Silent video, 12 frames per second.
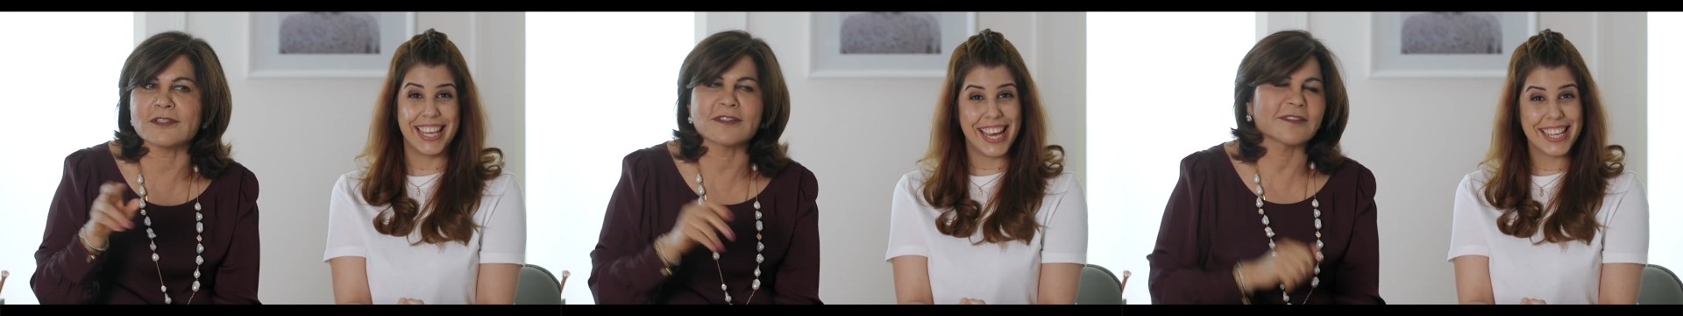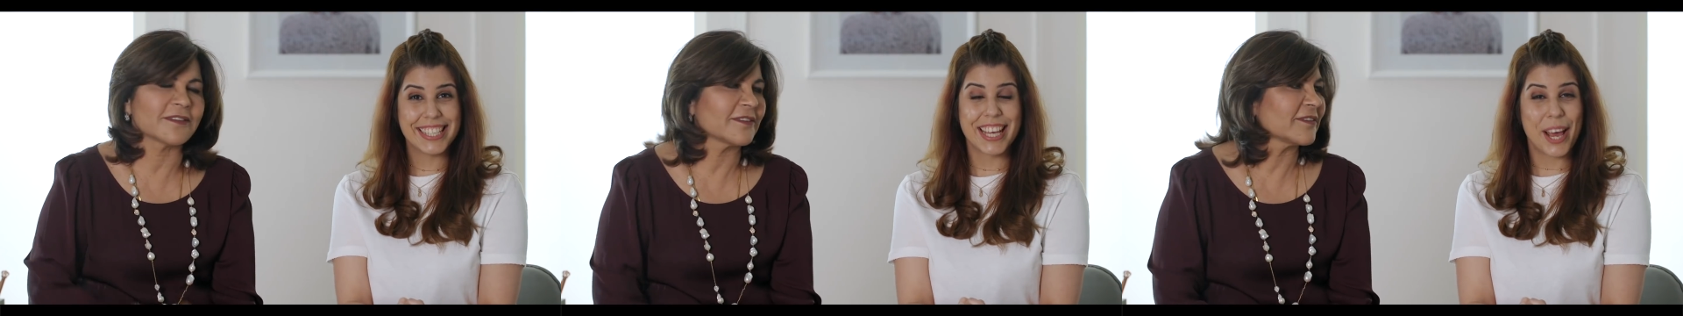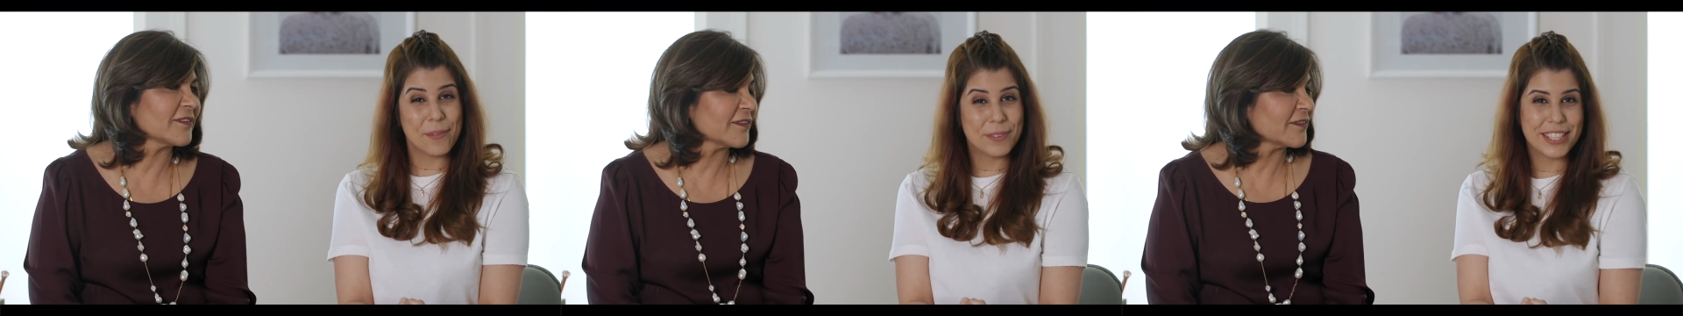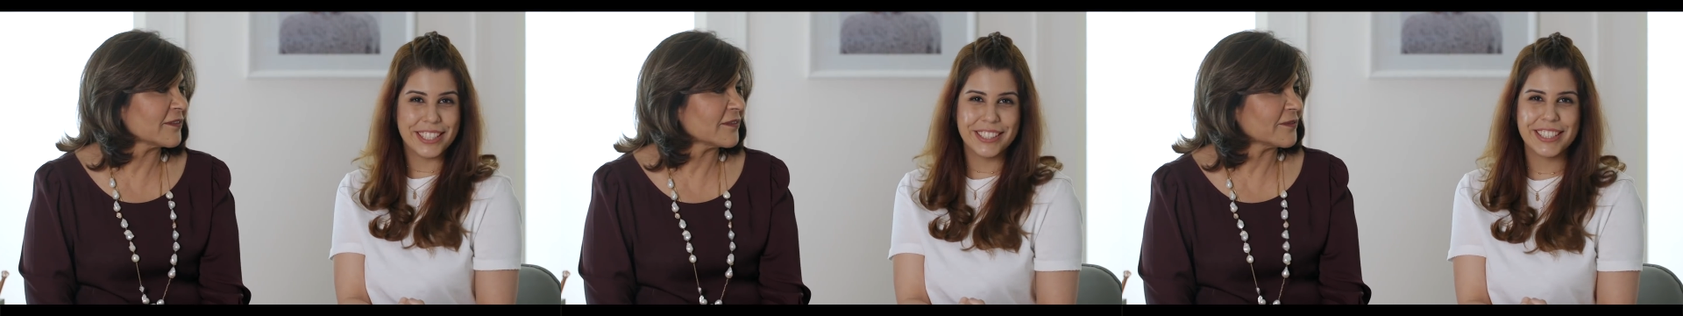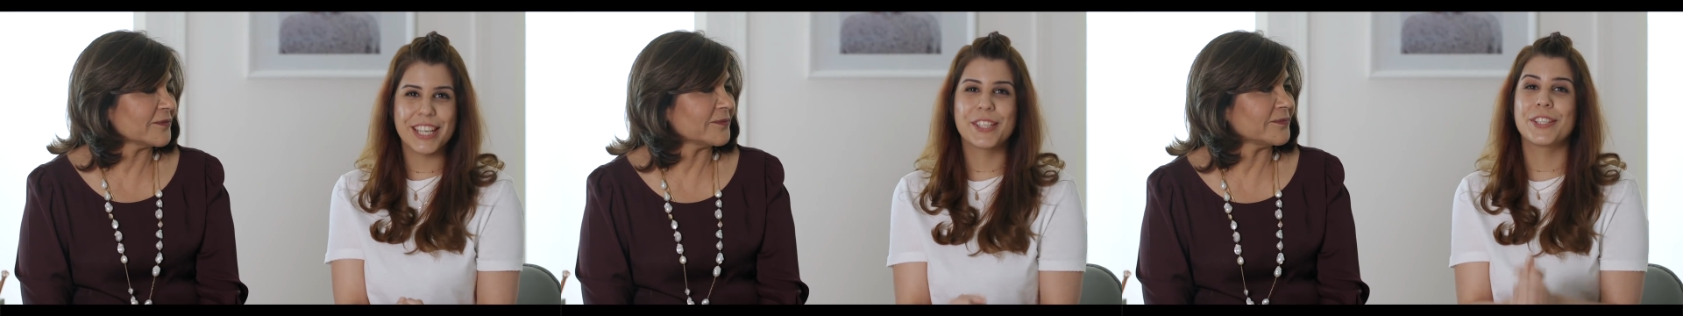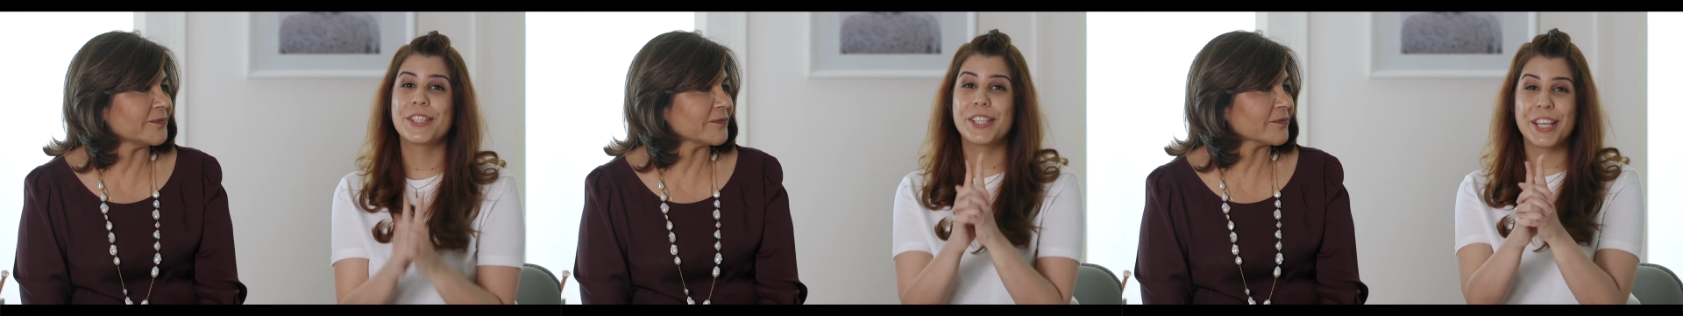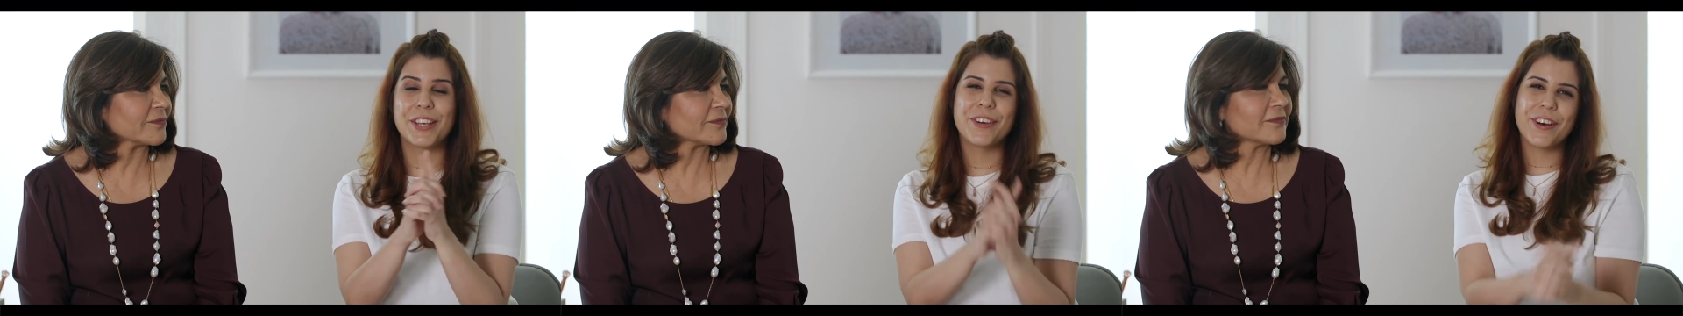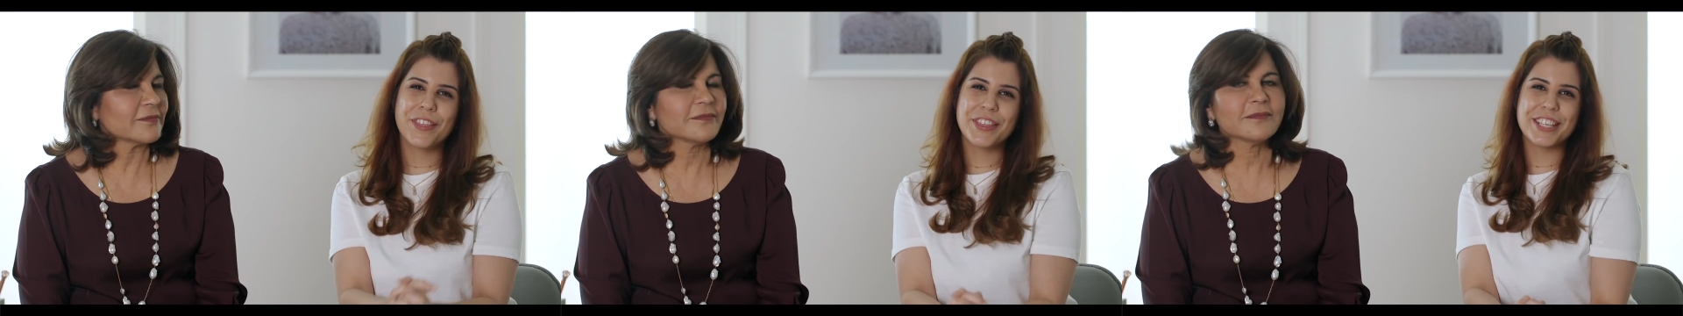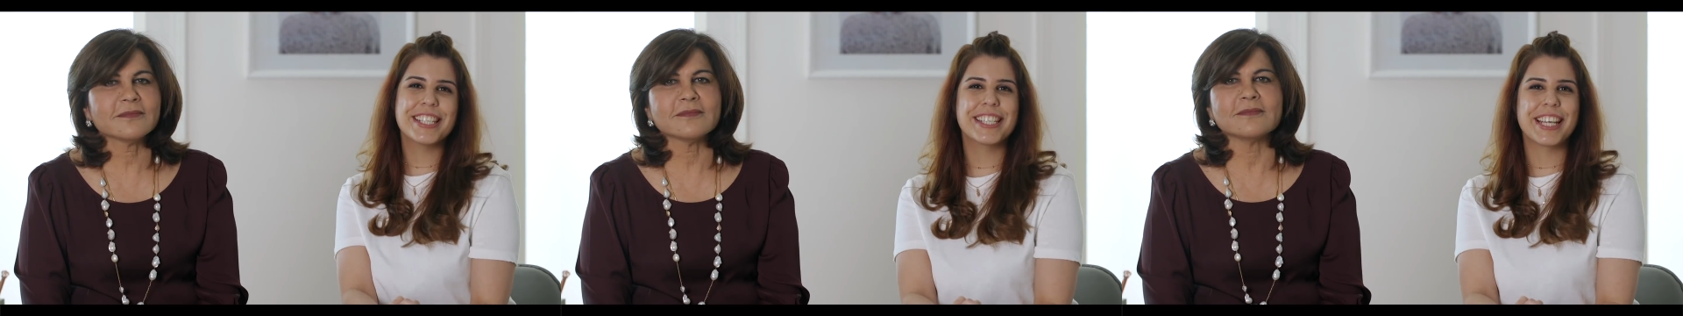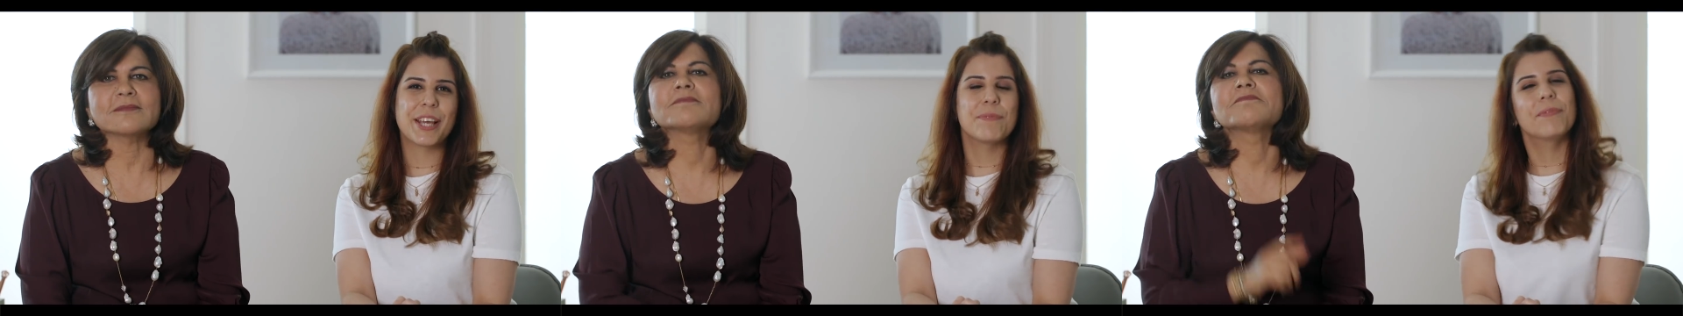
Speaker 1: Yes, absolutely. So see you on Thursday.